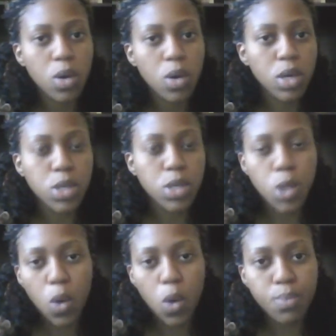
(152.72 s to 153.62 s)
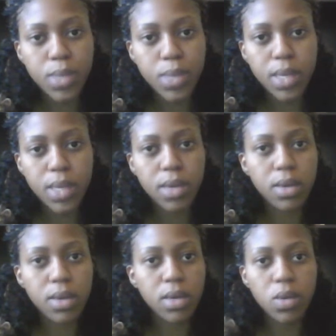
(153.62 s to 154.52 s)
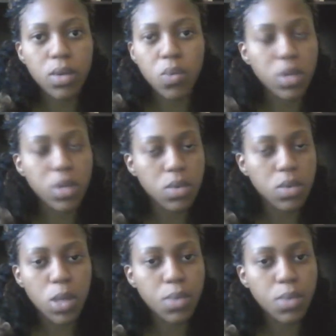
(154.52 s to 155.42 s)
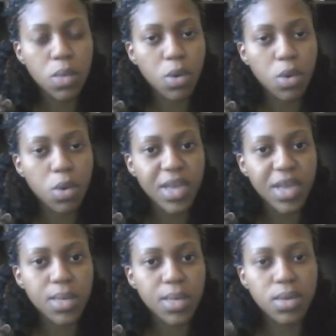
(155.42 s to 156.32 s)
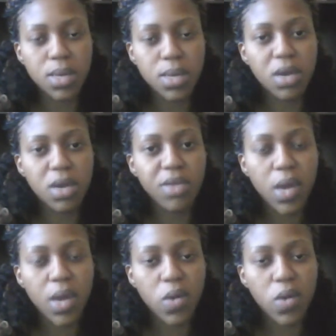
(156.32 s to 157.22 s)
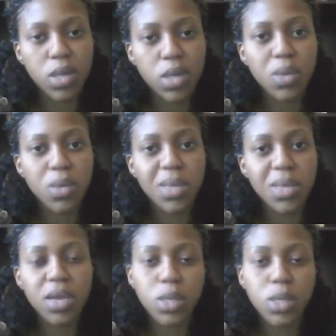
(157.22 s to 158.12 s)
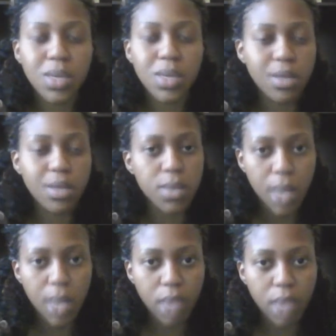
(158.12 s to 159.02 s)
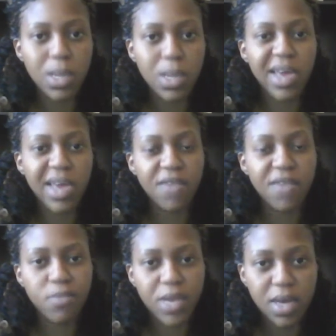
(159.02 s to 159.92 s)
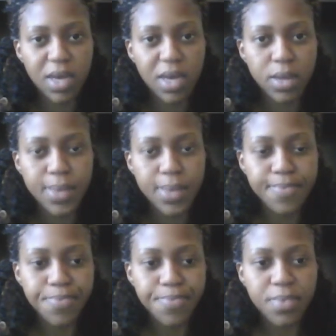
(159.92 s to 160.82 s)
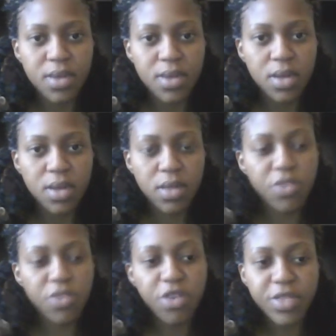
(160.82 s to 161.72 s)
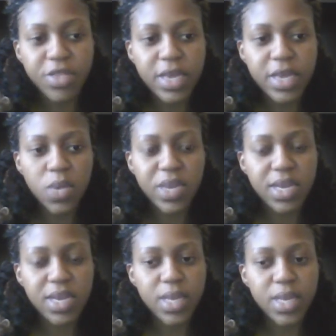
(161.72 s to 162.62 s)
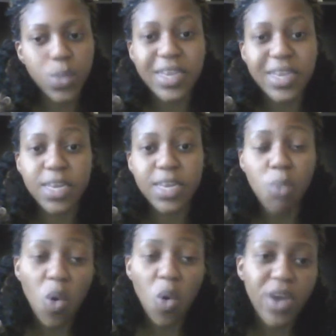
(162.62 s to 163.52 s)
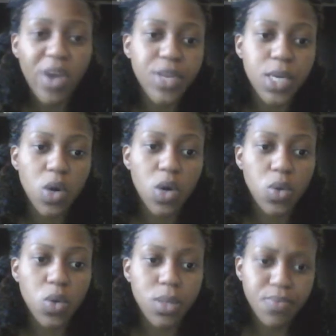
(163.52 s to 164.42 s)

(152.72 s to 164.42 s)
jobs, uh, in jobs and workplaces and other areas so as they're treated the same just like everybody else. The third thing we need is we need more NGOs